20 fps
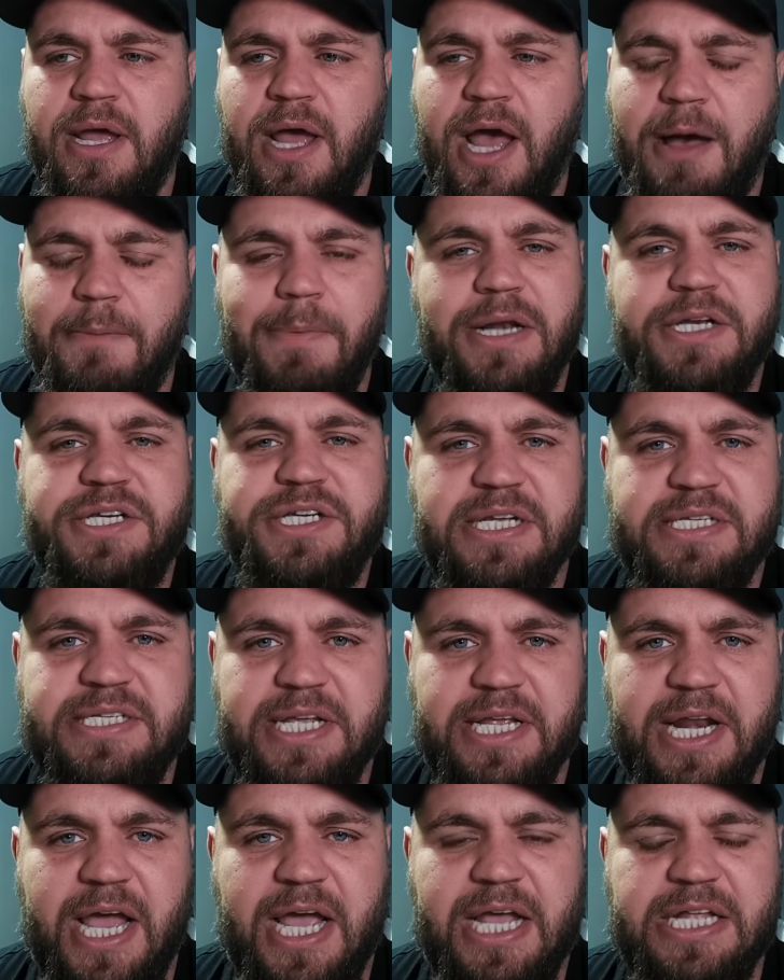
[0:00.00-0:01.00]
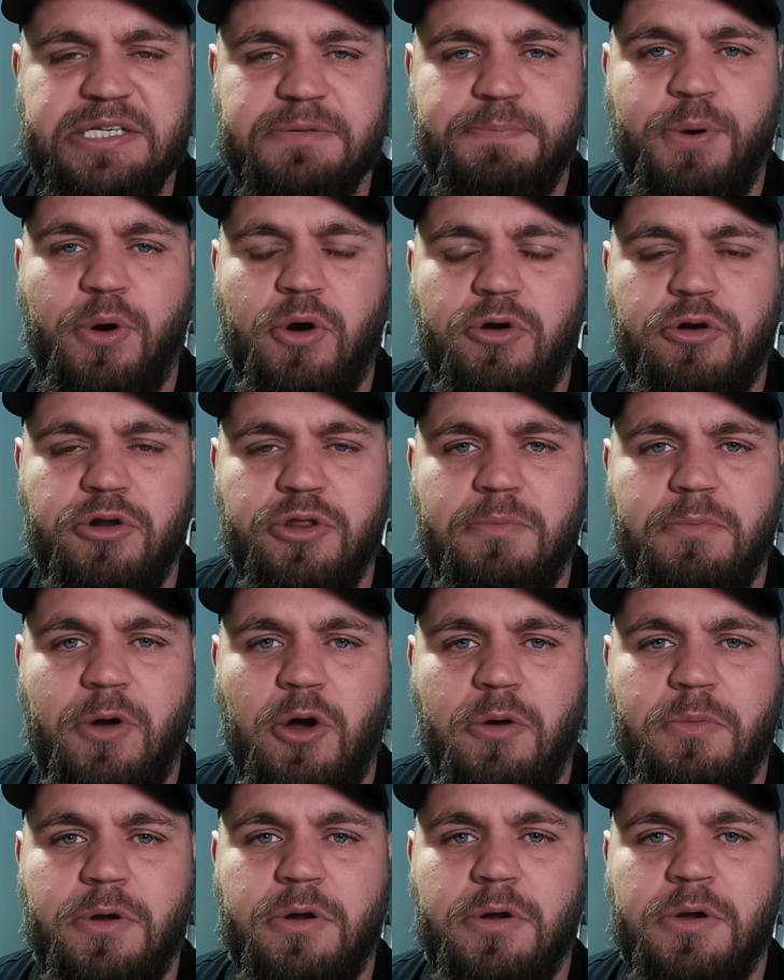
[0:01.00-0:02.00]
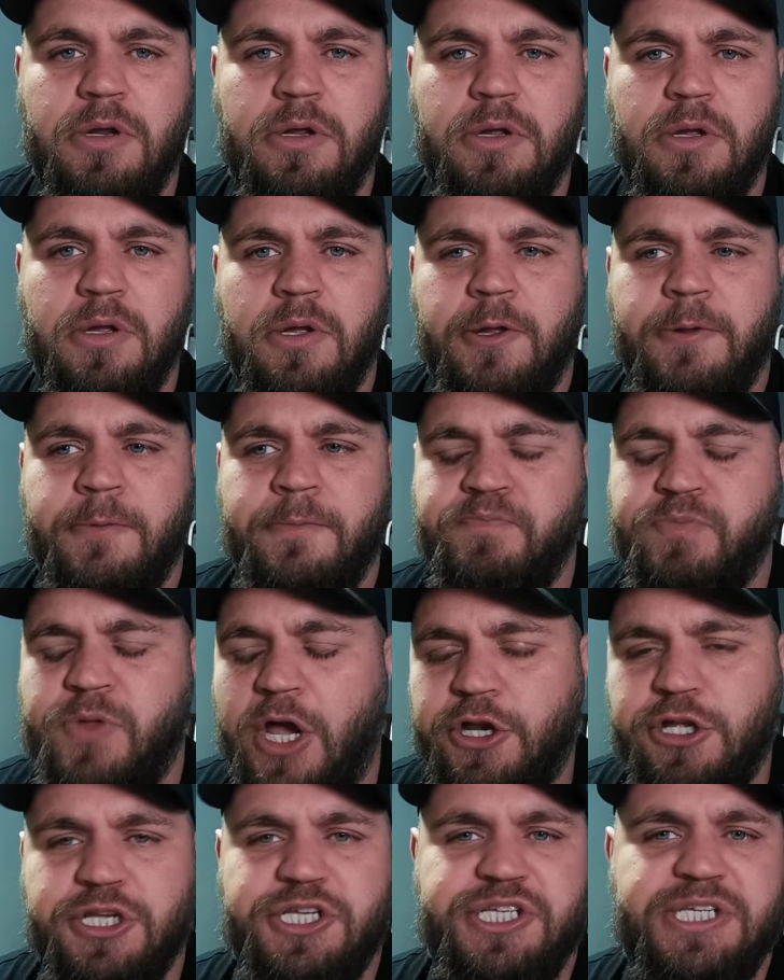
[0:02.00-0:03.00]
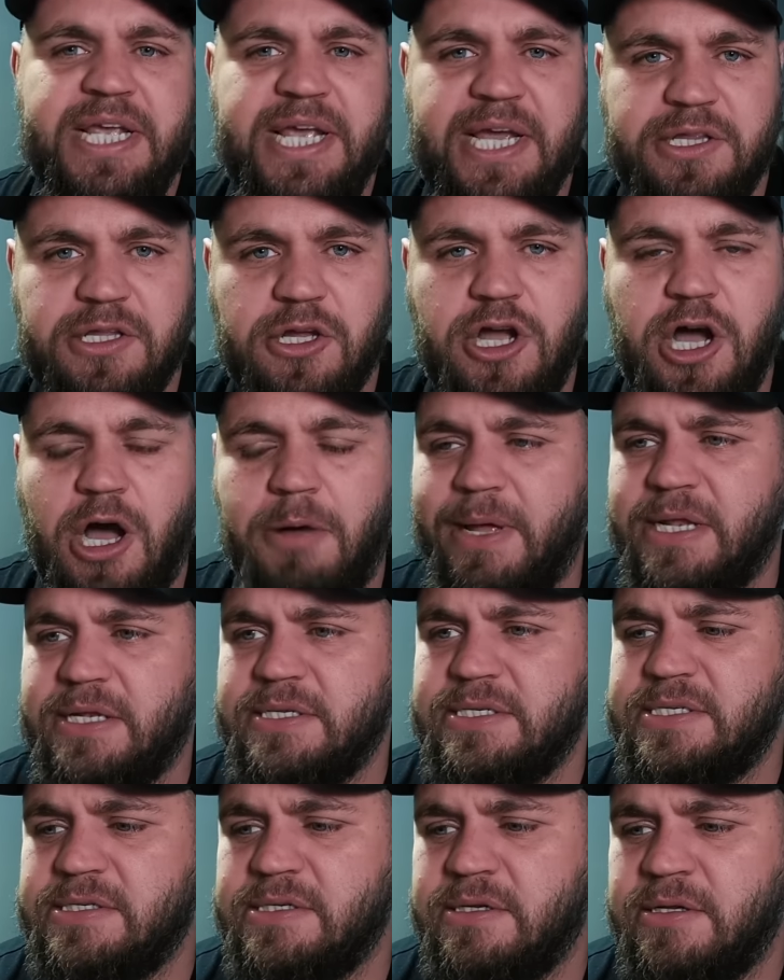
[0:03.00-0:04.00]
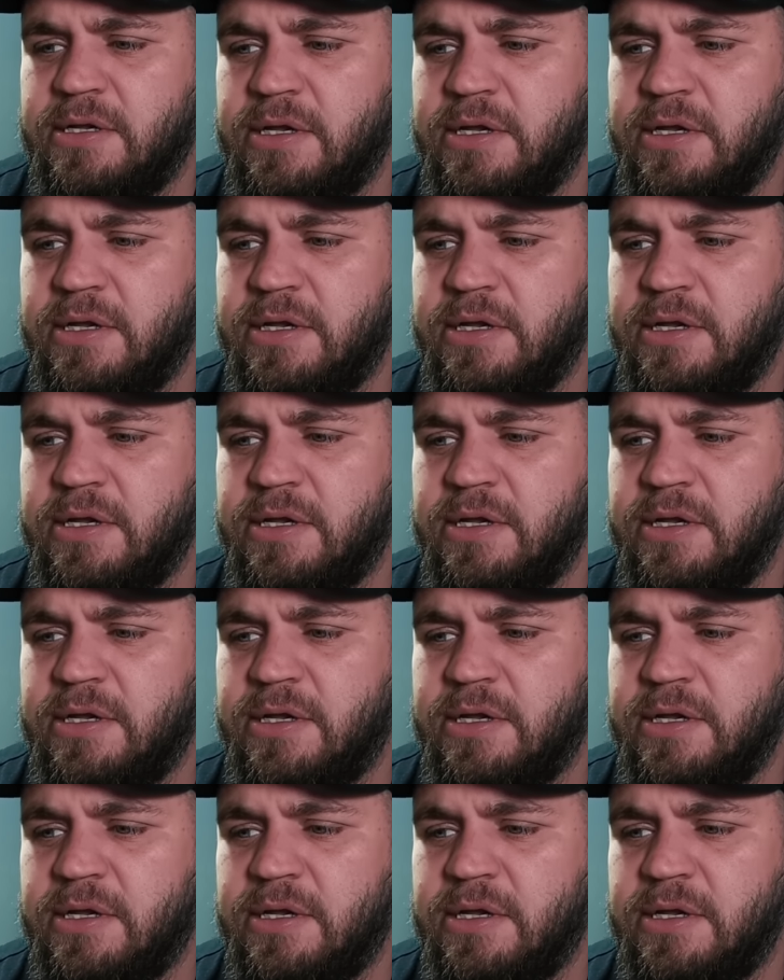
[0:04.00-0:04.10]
a Manchester United supporter at the moment. And you see it in the comments.